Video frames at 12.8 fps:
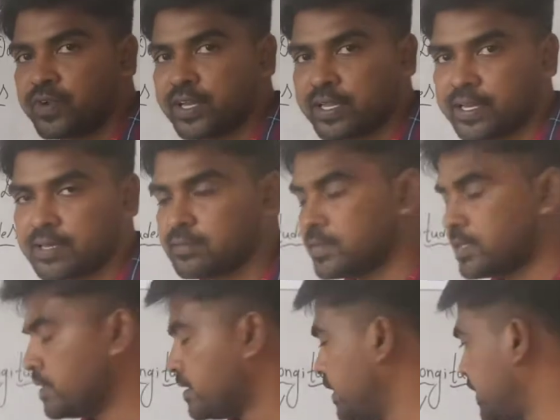degree.
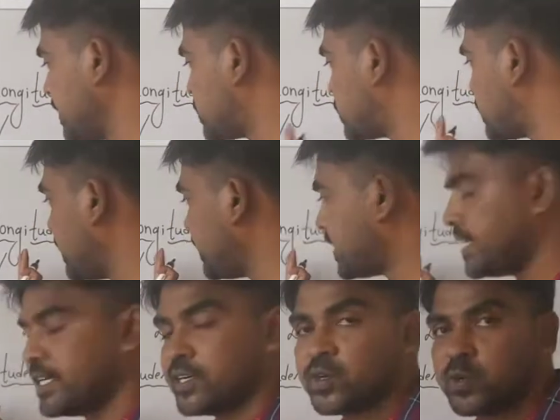It is
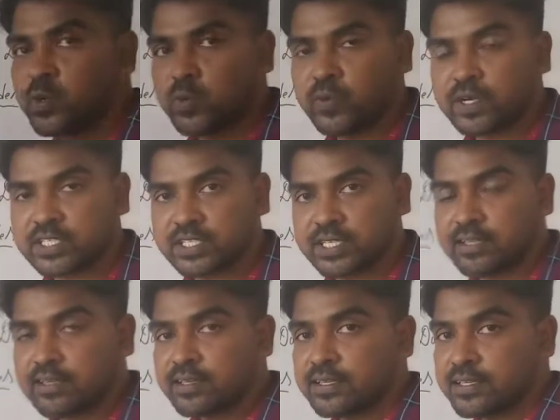tilted towards the
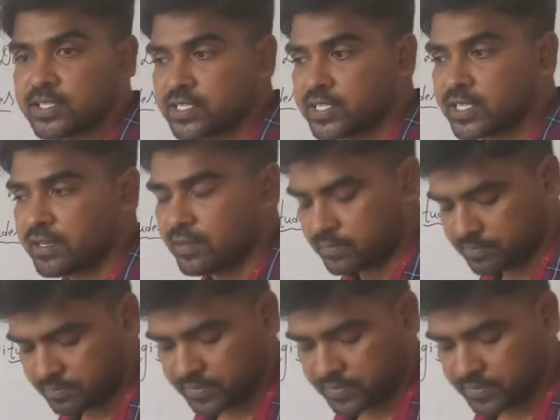sun.